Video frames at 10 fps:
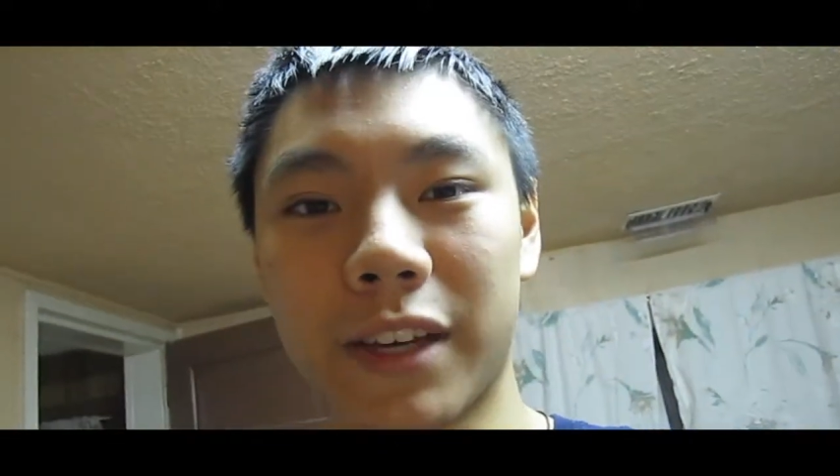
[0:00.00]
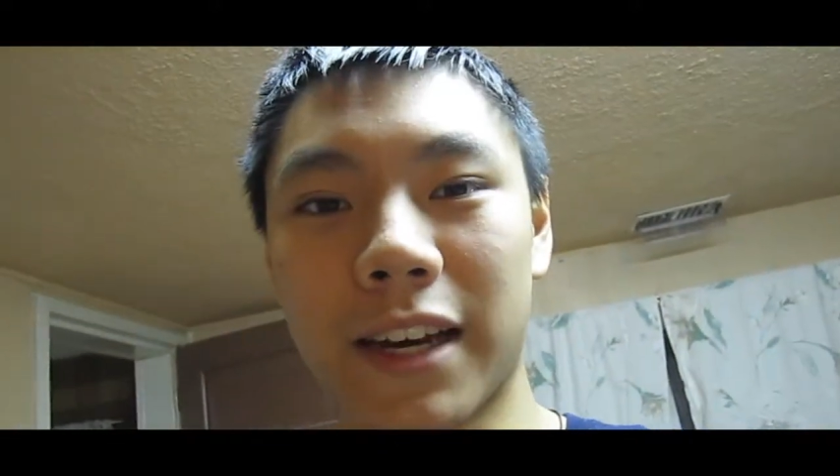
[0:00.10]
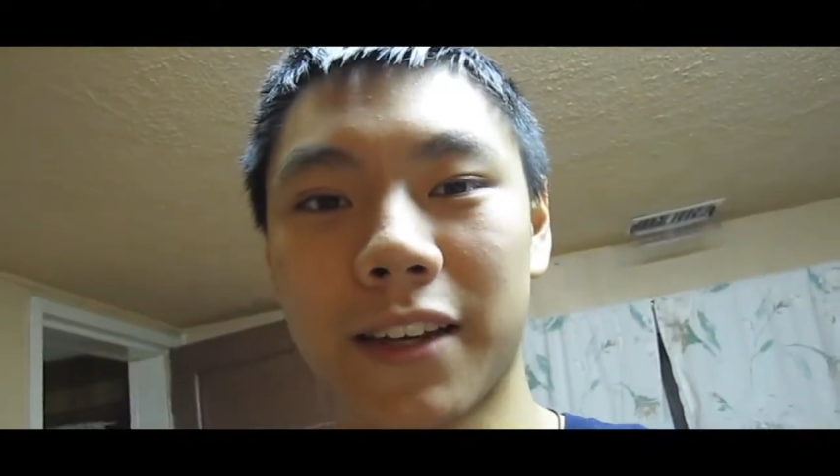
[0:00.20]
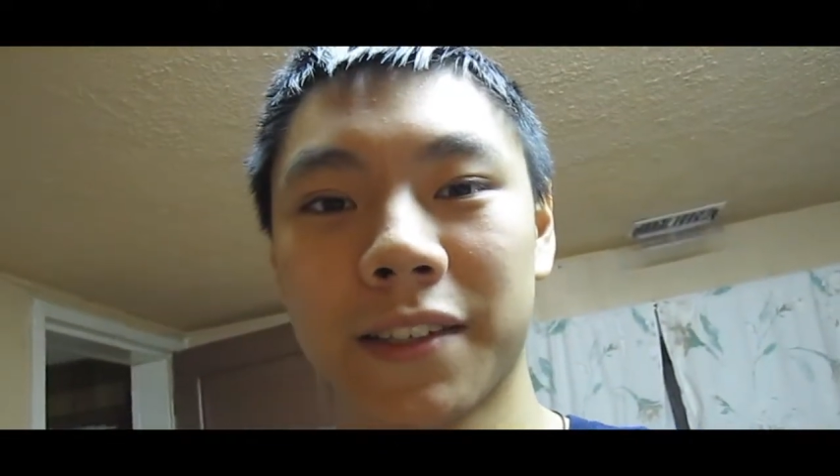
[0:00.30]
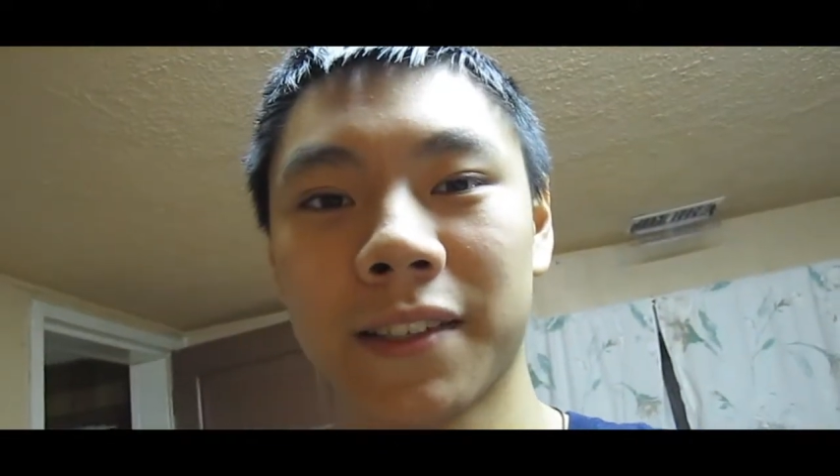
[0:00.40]

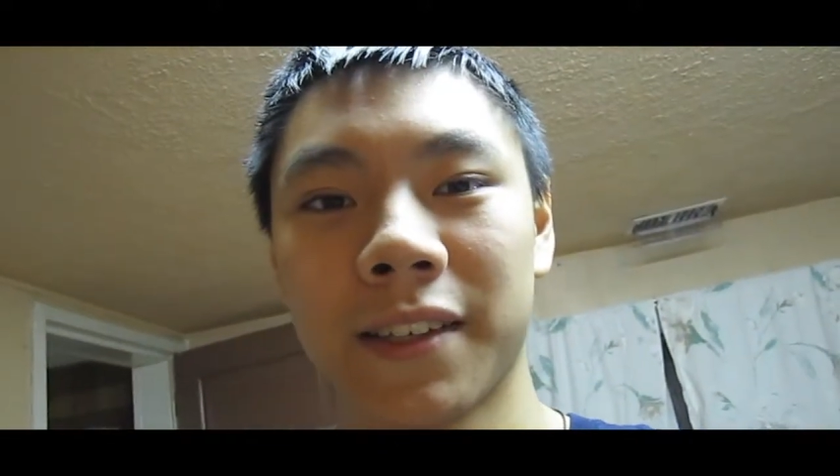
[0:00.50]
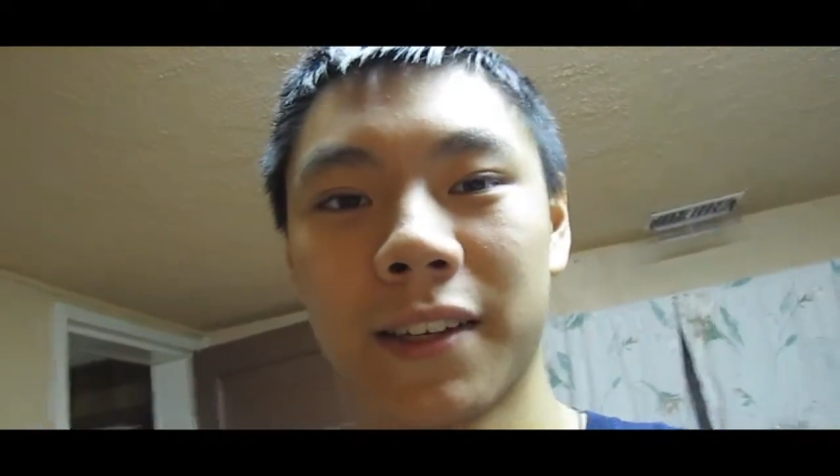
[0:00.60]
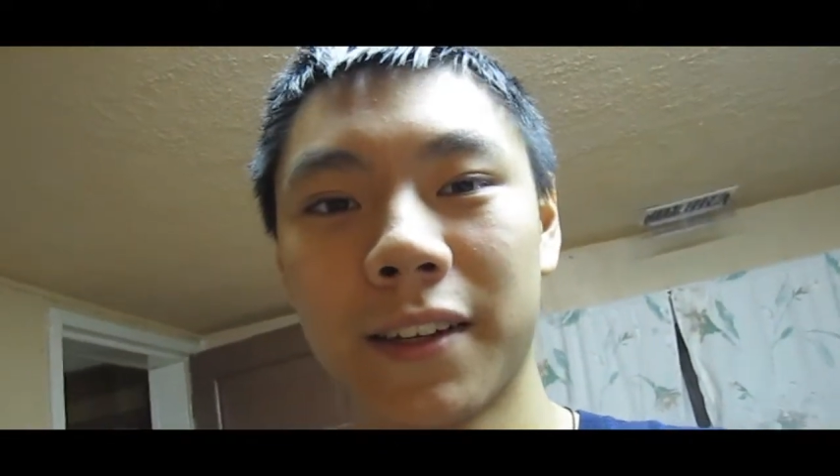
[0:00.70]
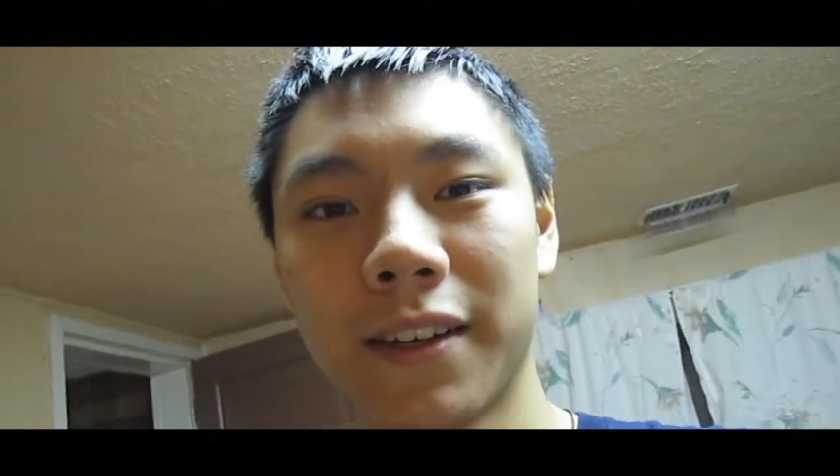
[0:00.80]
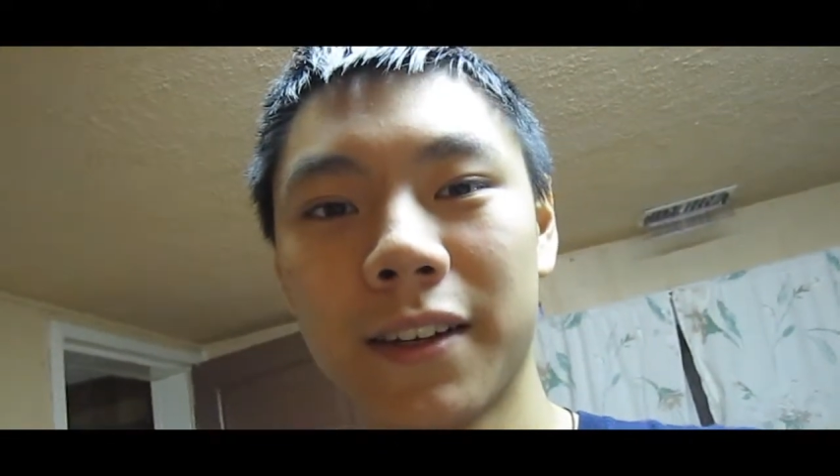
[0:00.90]
guys.
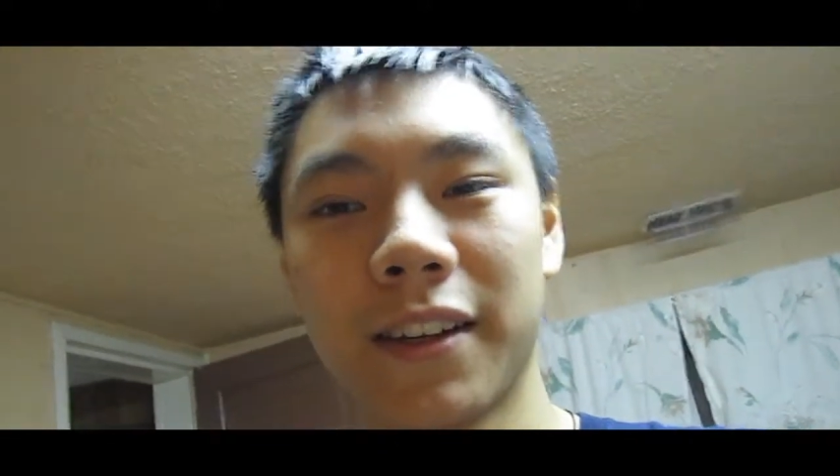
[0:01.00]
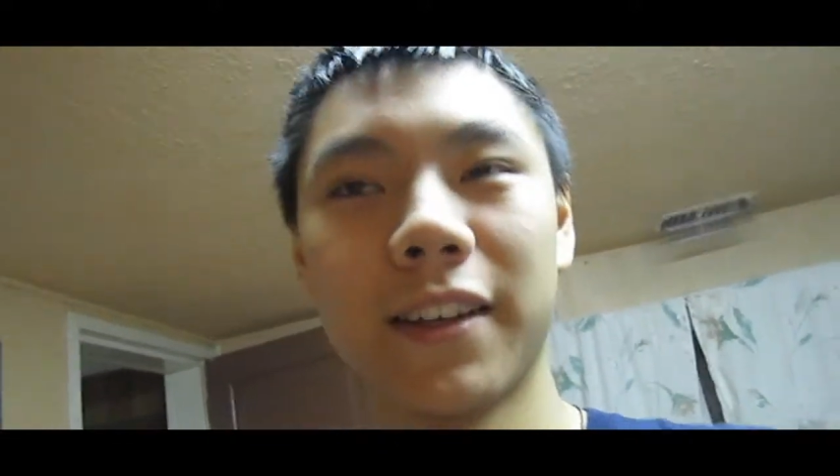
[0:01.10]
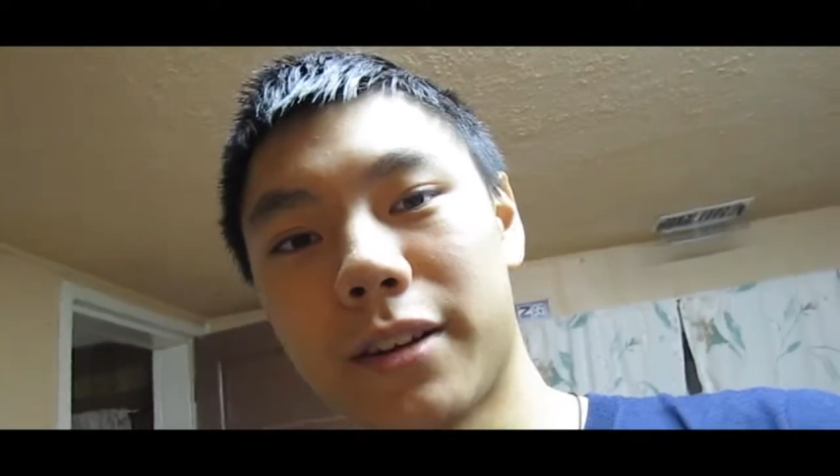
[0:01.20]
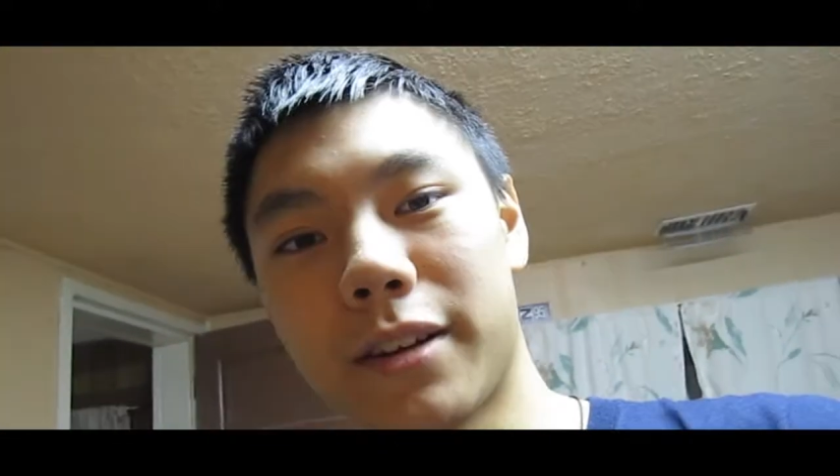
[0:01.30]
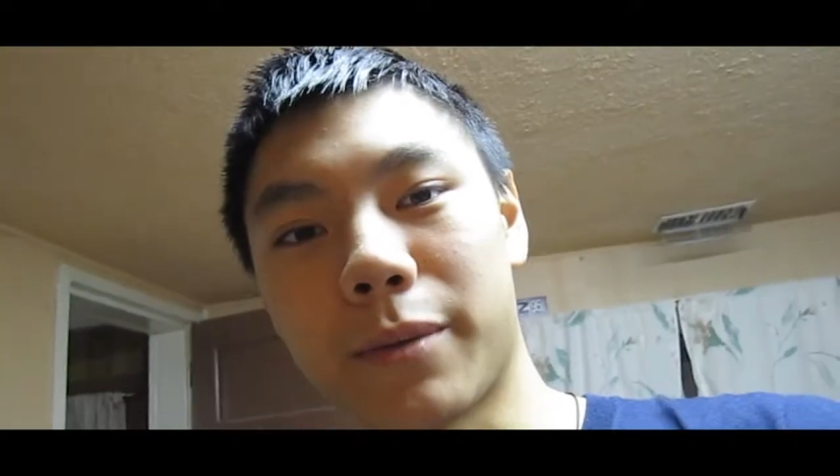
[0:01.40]

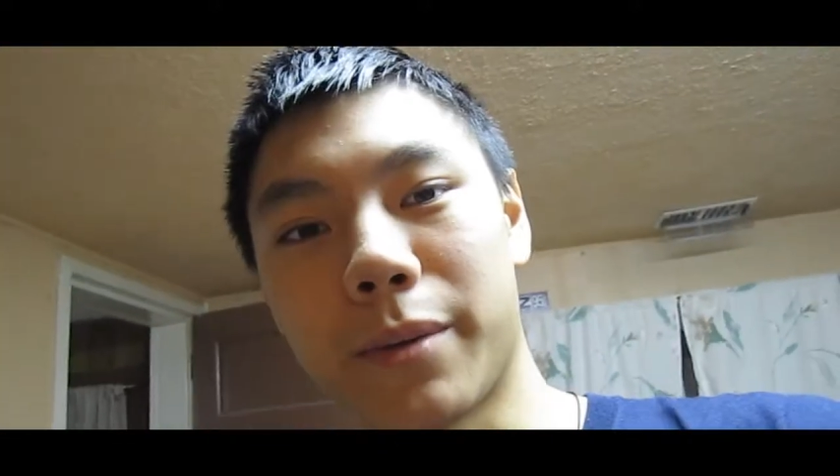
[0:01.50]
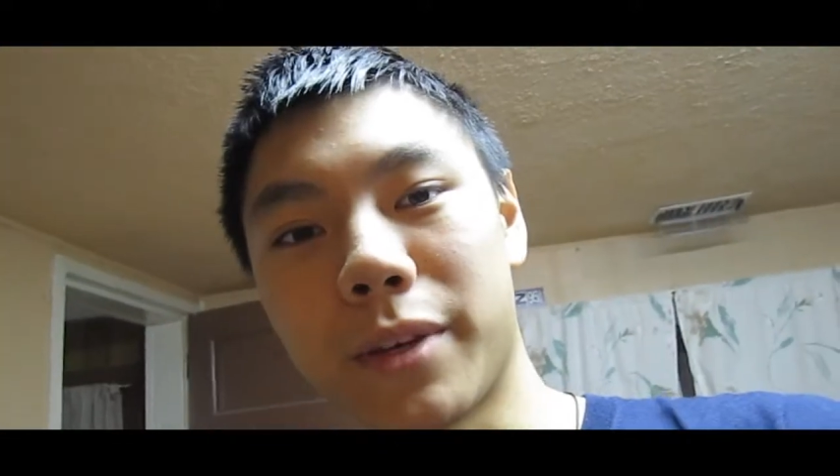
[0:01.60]
I'm gonna